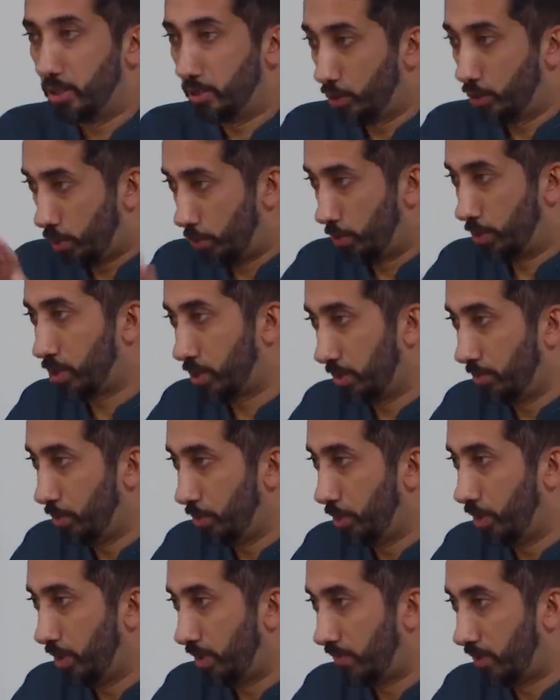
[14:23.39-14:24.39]
the Jewish
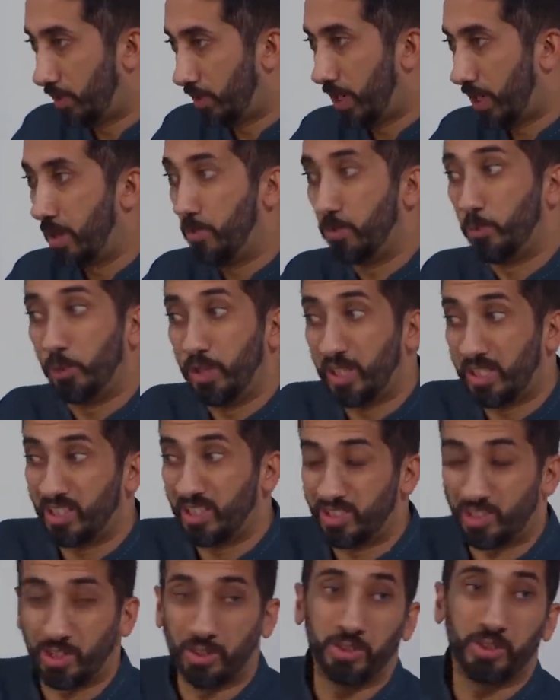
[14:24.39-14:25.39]
community of the time, we
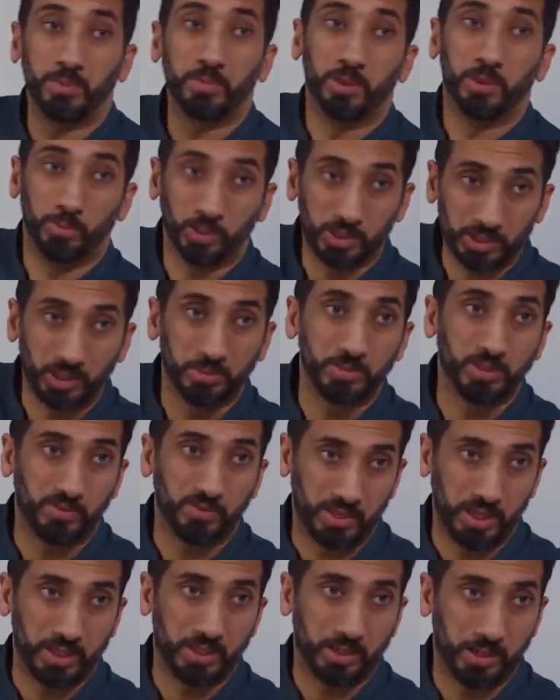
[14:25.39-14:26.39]
consider them the Muslims
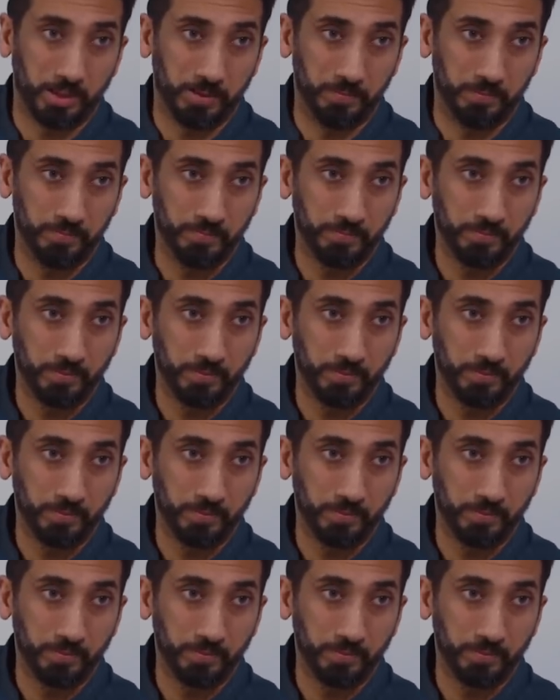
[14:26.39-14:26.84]
of that time.